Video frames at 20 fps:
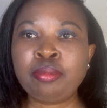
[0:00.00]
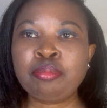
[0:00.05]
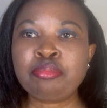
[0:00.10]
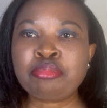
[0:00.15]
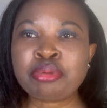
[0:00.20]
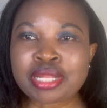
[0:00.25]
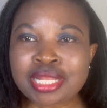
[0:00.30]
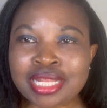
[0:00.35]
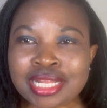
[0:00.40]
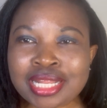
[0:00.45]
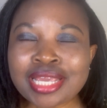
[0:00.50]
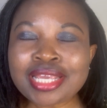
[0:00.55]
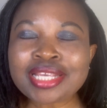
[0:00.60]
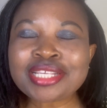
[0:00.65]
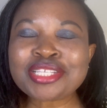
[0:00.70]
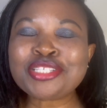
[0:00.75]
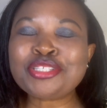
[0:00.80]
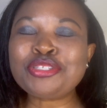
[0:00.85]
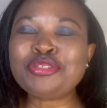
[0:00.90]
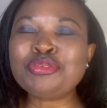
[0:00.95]

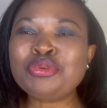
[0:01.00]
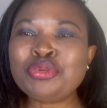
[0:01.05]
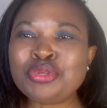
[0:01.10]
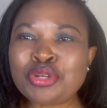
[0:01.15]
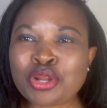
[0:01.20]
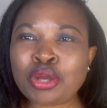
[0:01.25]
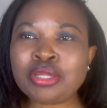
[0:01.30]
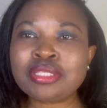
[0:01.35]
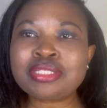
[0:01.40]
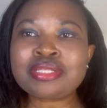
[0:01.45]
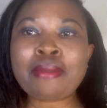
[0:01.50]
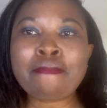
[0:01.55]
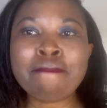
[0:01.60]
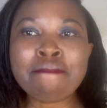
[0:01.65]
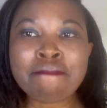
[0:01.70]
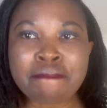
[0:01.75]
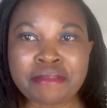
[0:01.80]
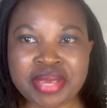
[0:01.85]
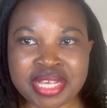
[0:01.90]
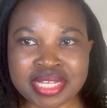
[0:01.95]
please do not
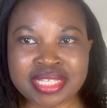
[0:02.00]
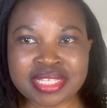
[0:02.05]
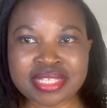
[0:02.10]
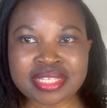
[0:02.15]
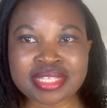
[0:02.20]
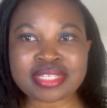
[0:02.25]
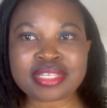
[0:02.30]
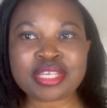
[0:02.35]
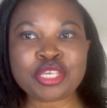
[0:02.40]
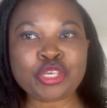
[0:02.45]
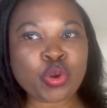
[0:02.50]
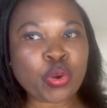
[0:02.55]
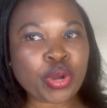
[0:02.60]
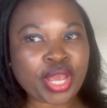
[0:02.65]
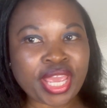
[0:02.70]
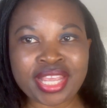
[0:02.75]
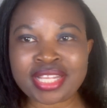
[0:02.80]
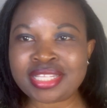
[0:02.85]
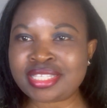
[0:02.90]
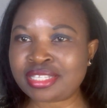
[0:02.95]
miss your
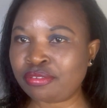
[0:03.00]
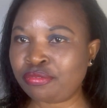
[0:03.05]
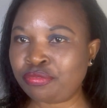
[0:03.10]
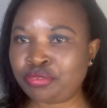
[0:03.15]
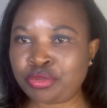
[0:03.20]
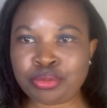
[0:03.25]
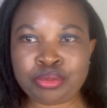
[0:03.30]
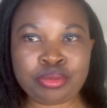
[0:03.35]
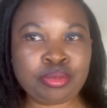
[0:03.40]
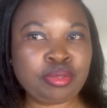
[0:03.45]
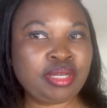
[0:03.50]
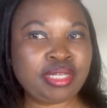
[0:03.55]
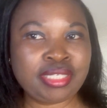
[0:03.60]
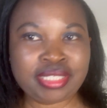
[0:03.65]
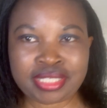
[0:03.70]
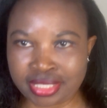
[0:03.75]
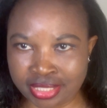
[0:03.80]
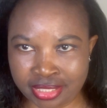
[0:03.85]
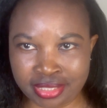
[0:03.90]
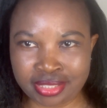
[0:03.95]
interview
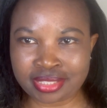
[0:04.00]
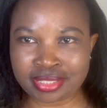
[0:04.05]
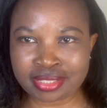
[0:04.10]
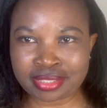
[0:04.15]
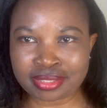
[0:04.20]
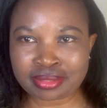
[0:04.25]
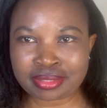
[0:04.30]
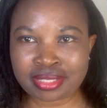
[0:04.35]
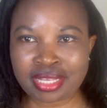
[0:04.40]
date.